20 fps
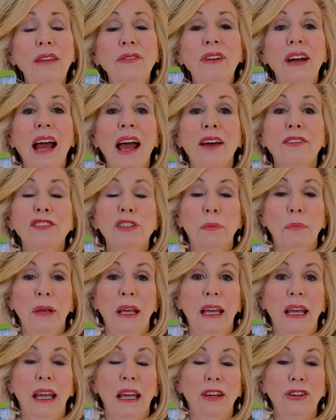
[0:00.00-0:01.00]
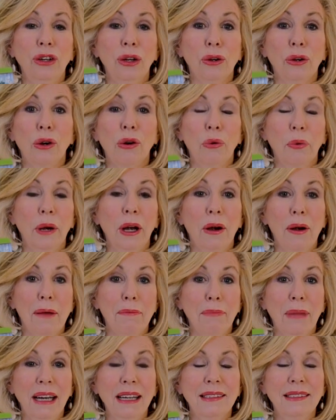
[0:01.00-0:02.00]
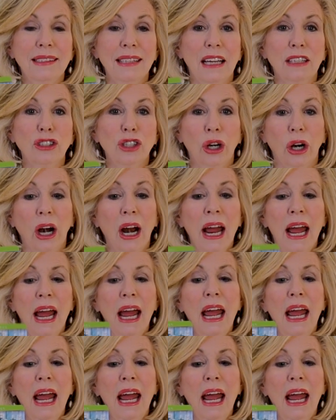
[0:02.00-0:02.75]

even have to be in your career and money sector.